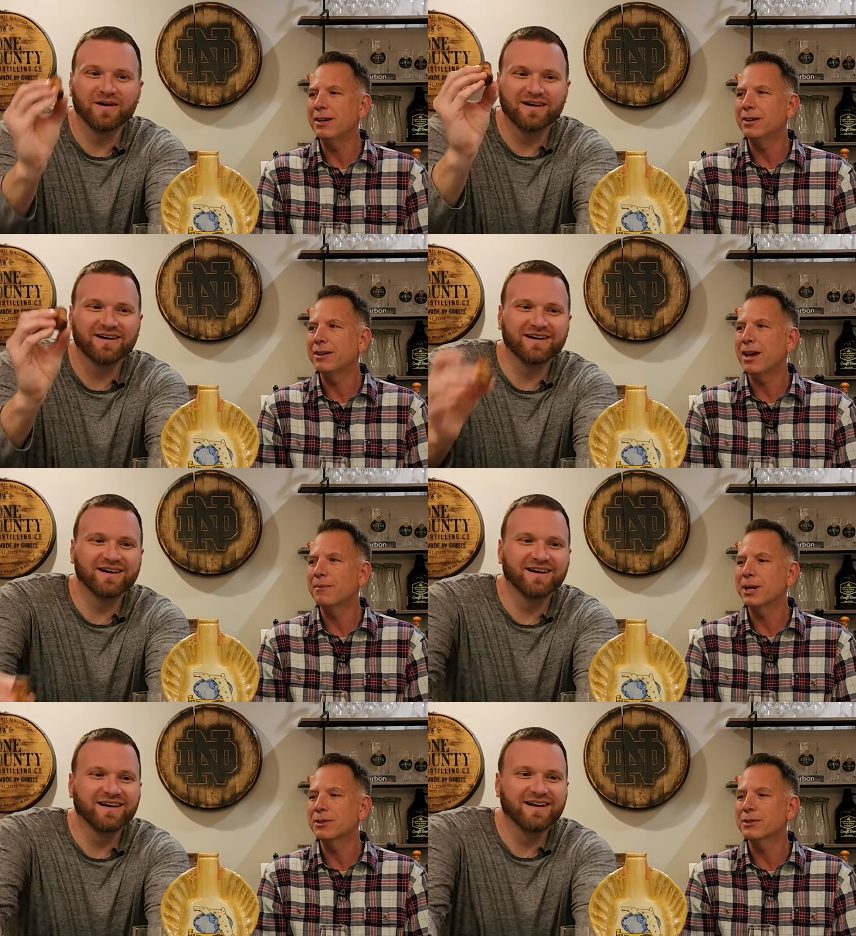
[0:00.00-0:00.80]
Speaker 1: And
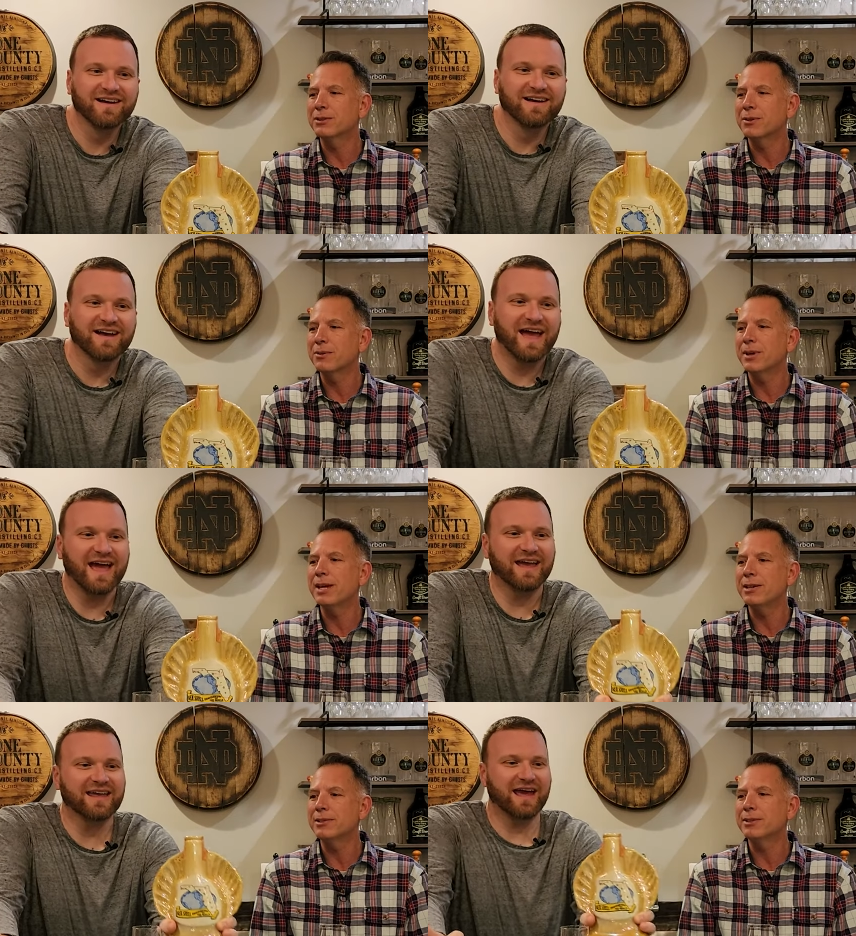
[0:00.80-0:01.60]
came out so
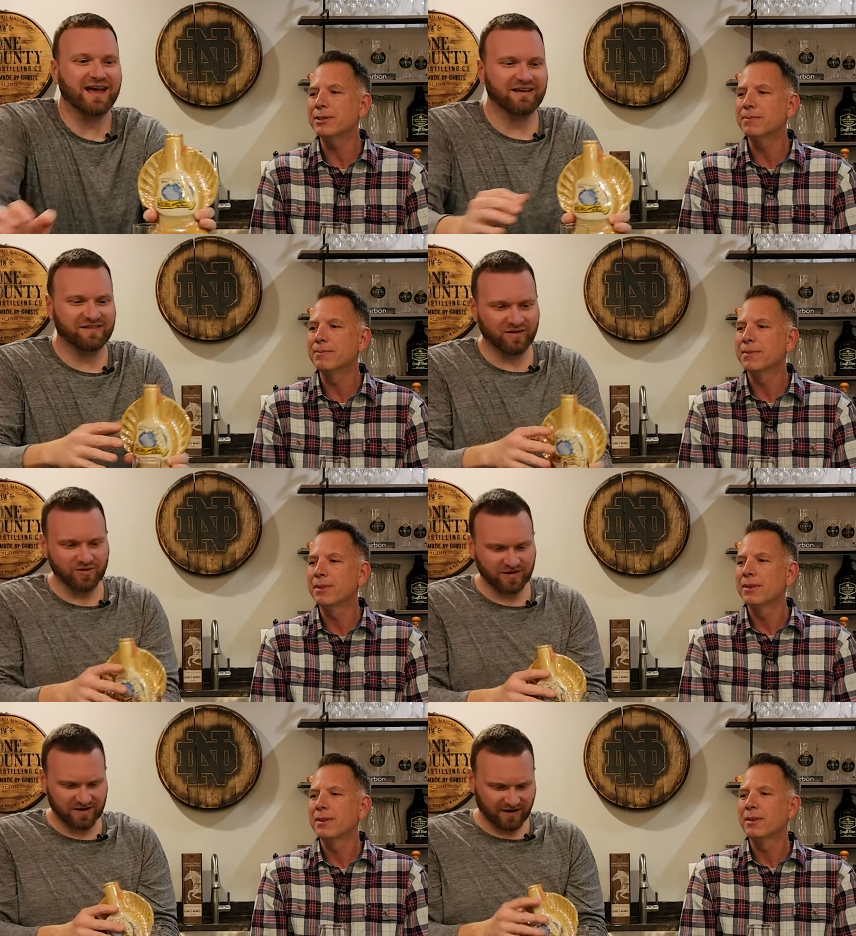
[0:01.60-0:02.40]
easily. Yeah,
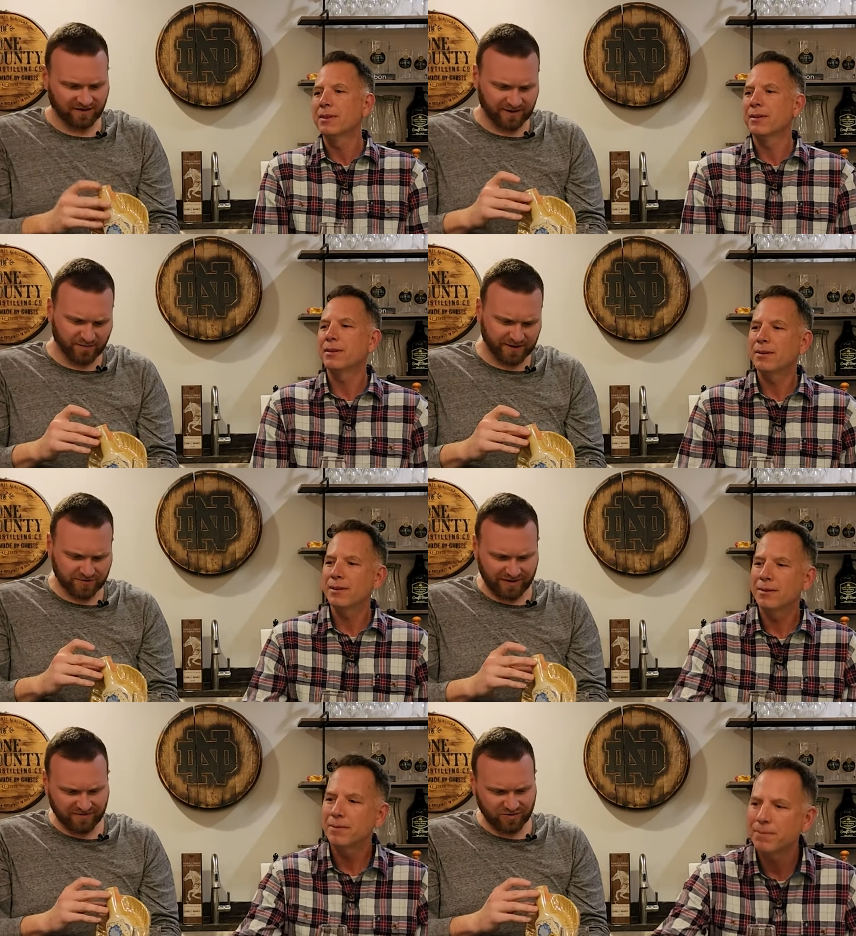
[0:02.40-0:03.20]
so good. A little
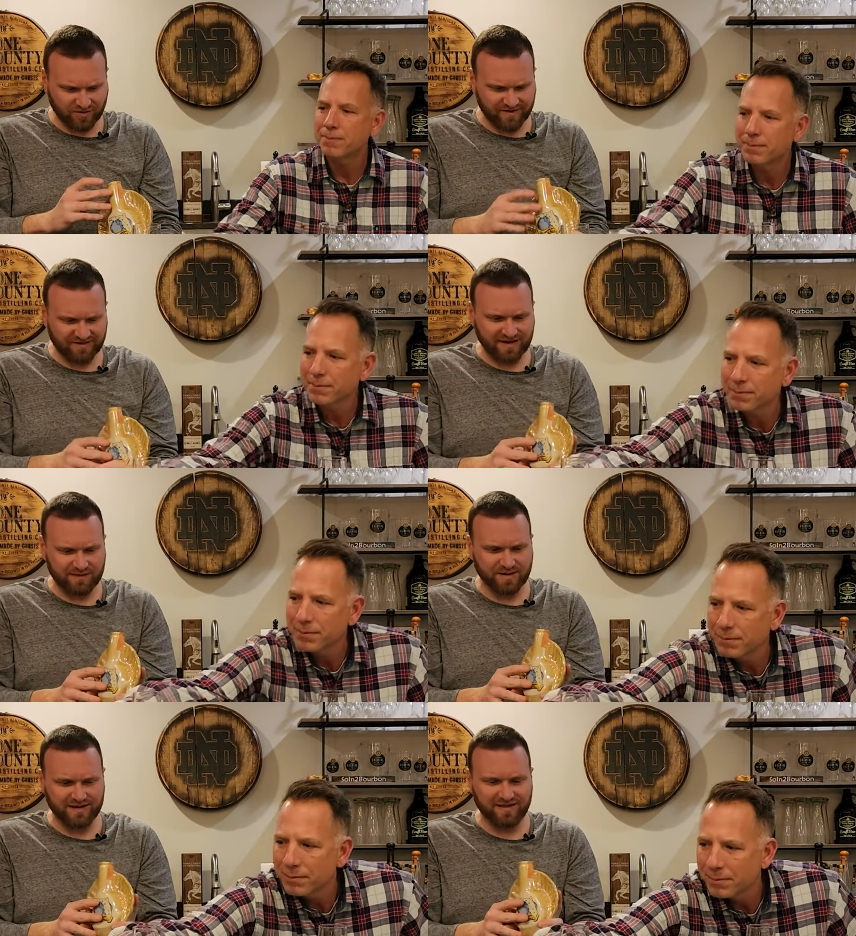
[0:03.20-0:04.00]
bit of residue on the
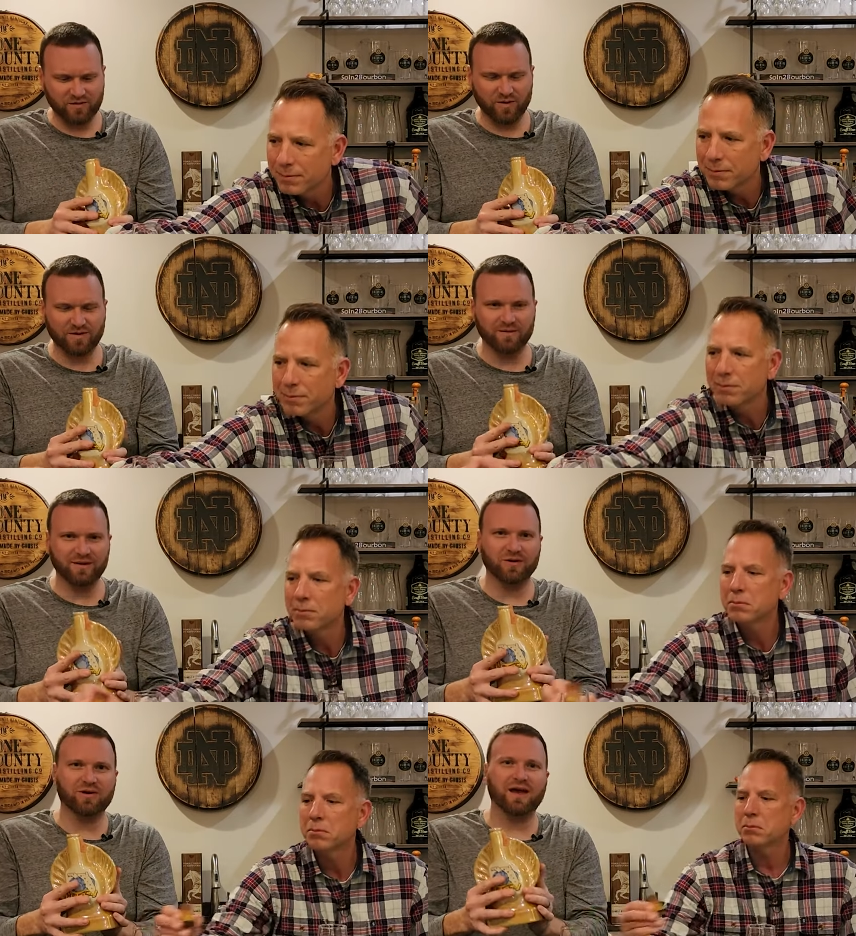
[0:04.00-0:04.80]
side, but I think we're going to
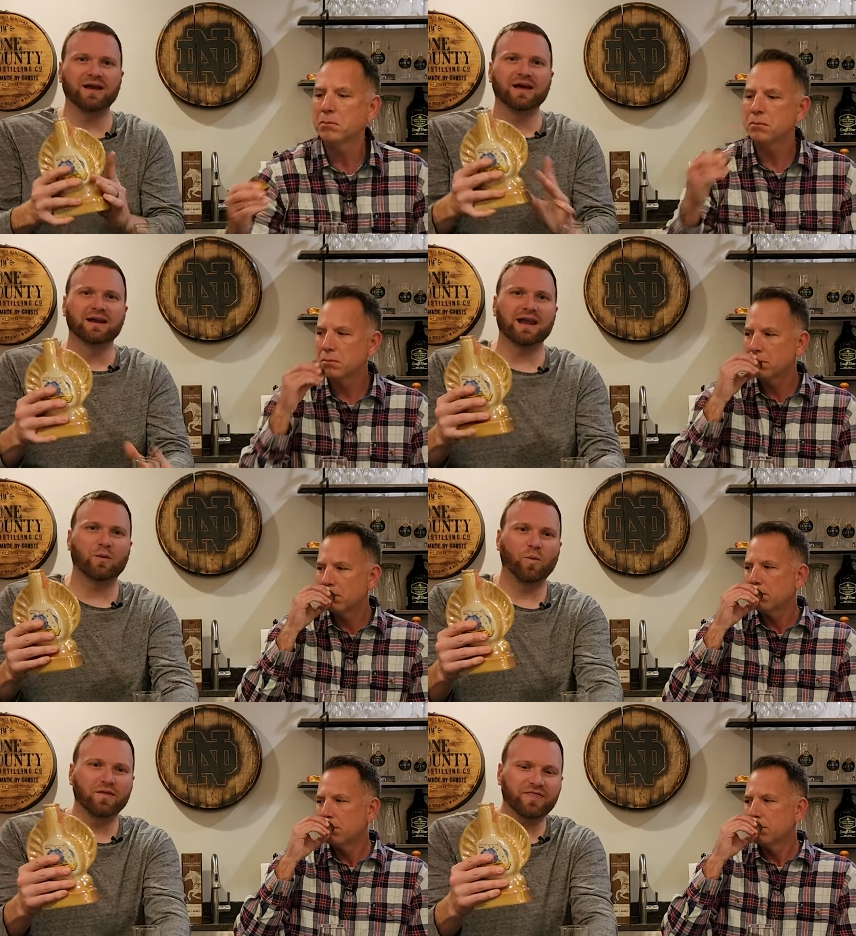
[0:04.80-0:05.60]
be okay.
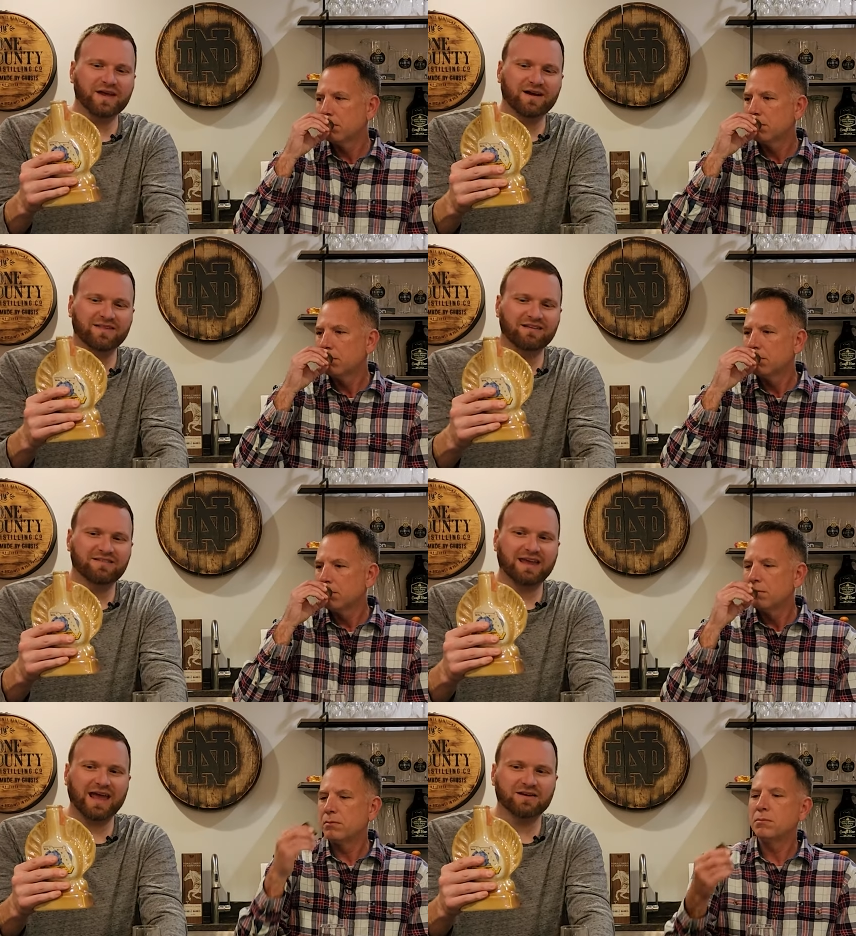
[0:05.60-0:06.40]
Now, one thing on
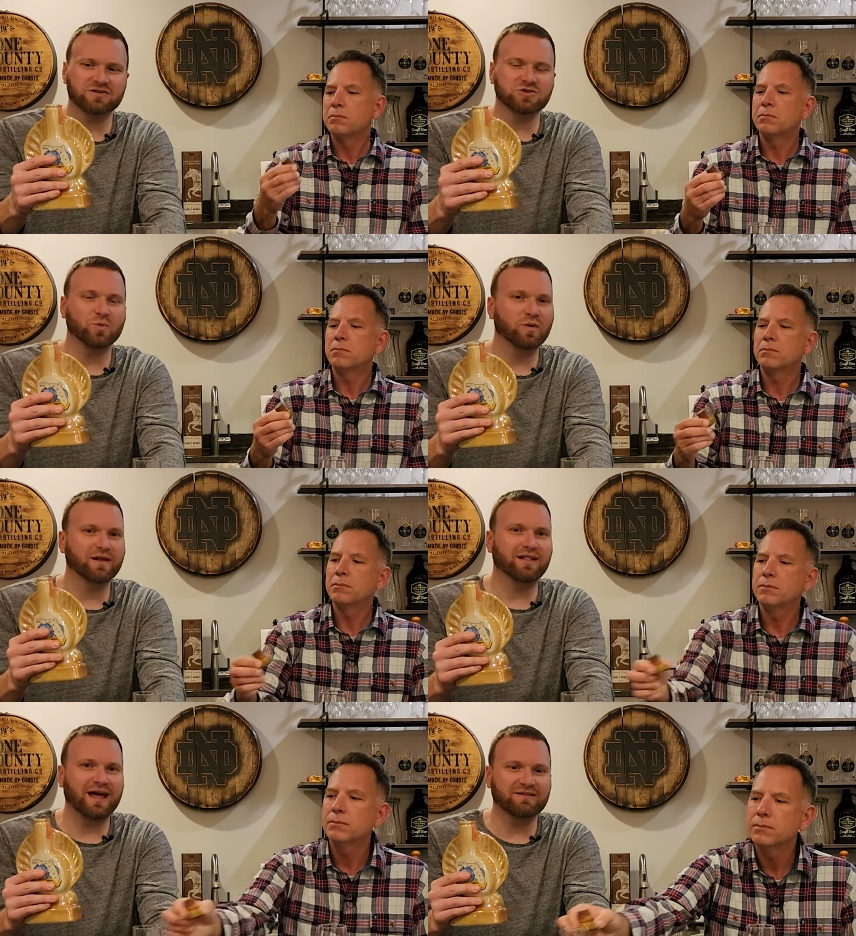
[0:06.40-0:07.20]
these decanters, you
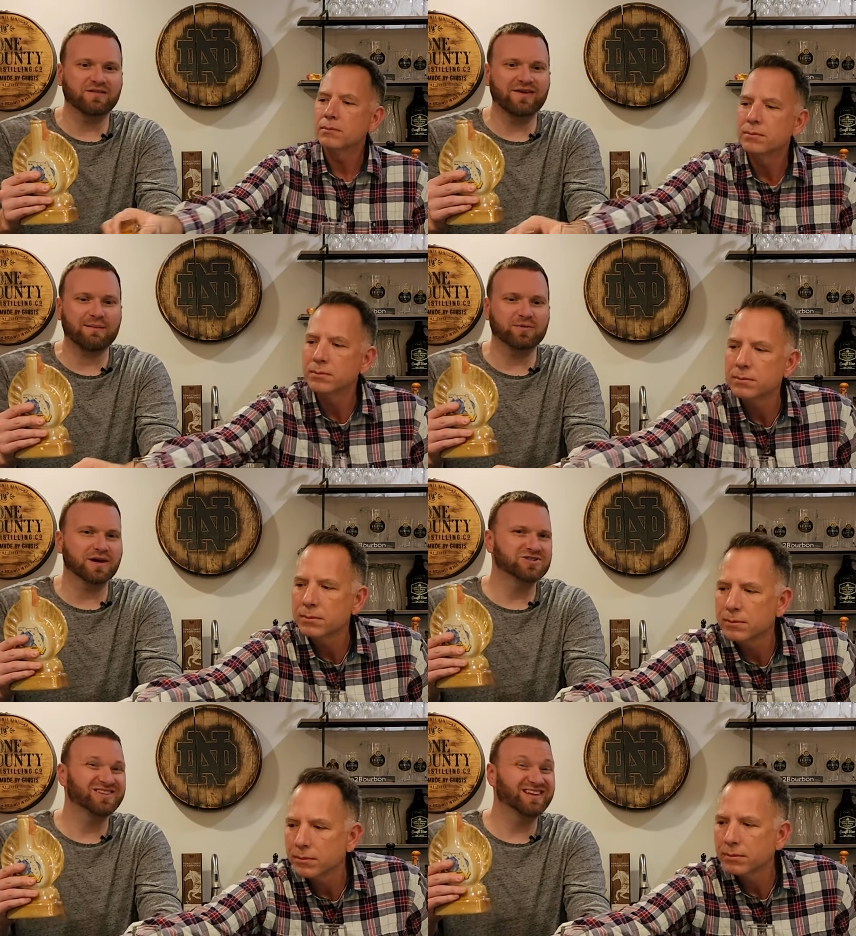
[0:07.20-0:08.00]
will get a lot of
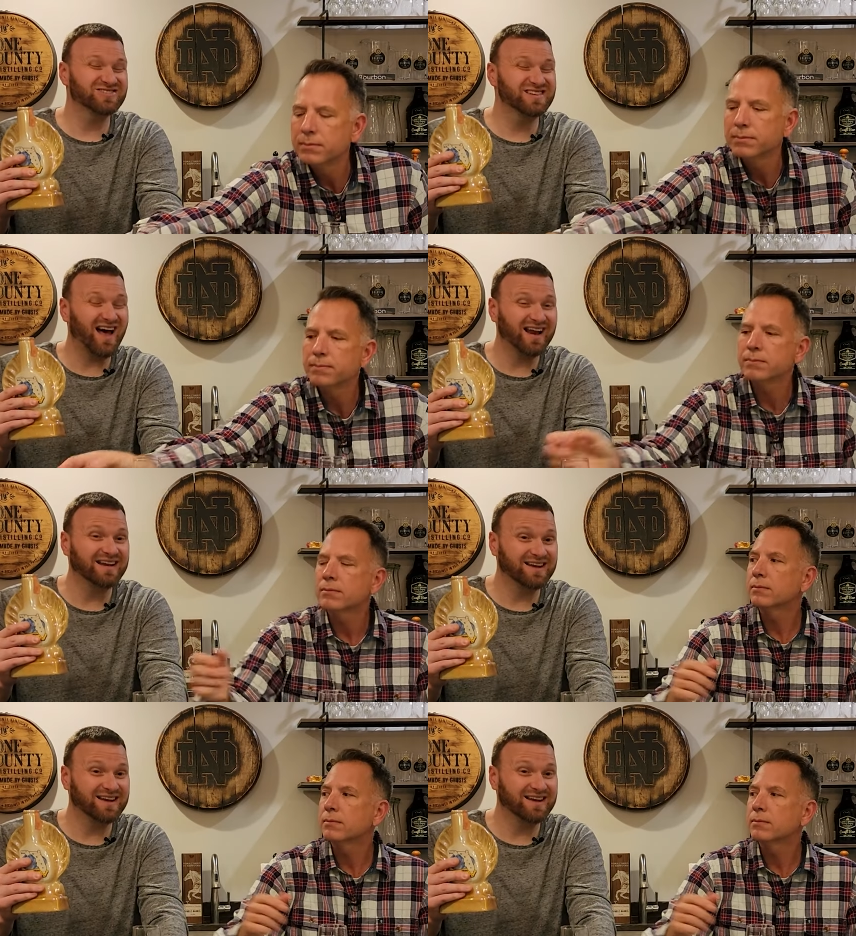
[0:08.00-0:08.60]
evaporation. There's not a